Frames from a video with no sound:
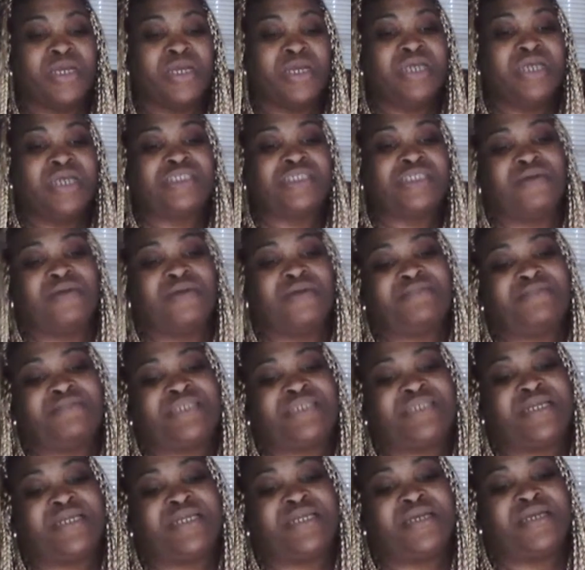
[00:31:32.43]
So I'm
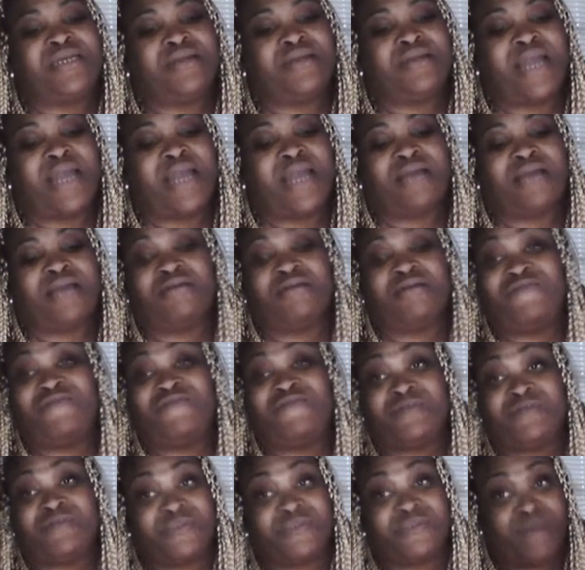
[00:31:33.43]
sitting here like, girl,
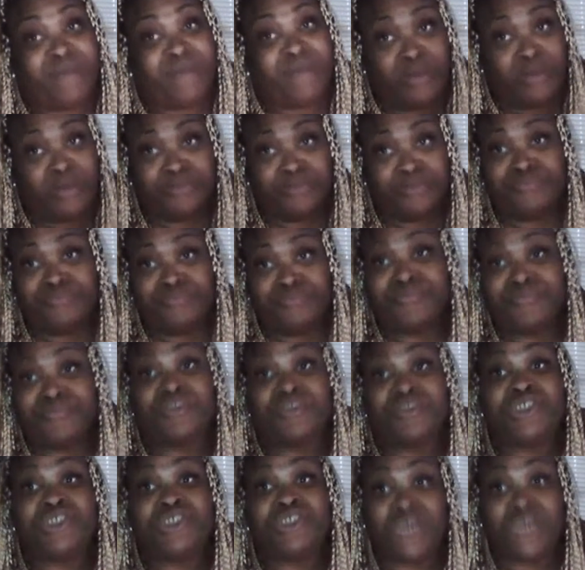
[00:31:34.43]
first of all,
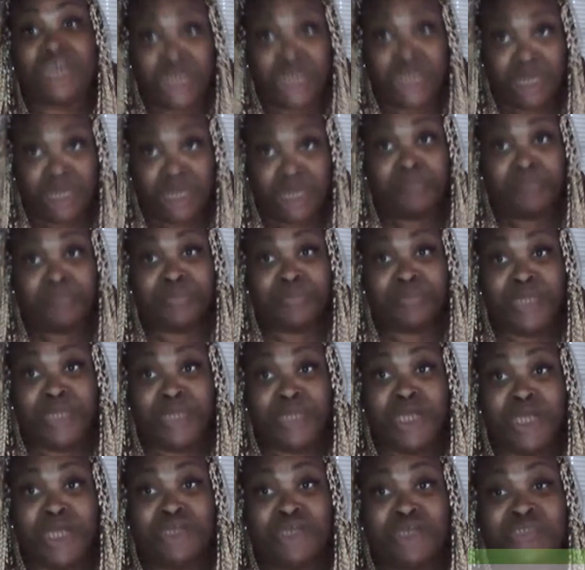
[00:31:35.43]
shut up.
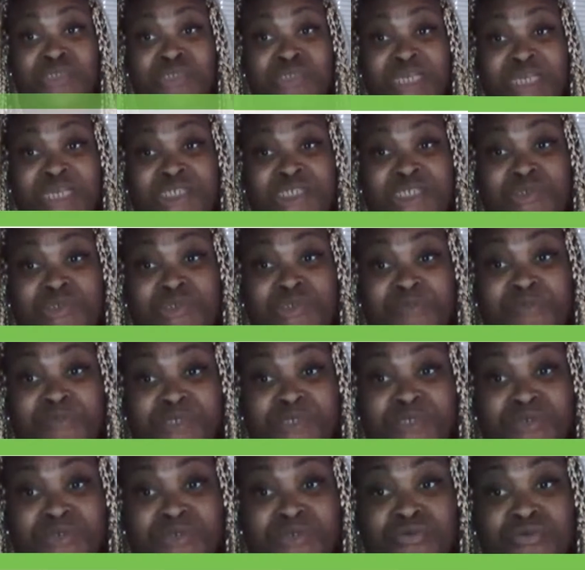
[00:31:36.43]
You said stripper
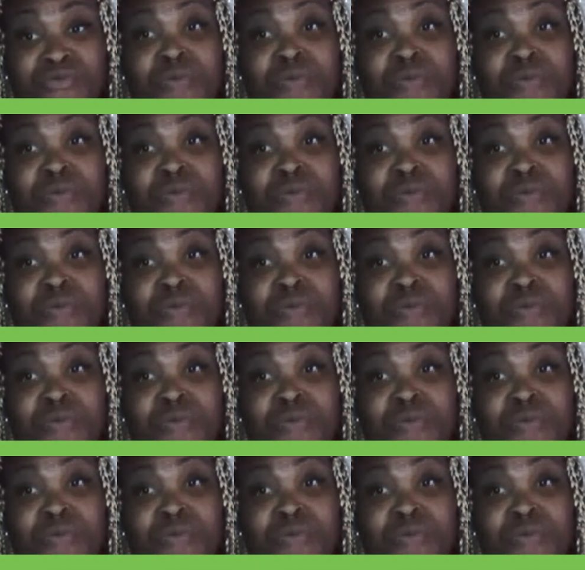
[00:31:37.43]
school.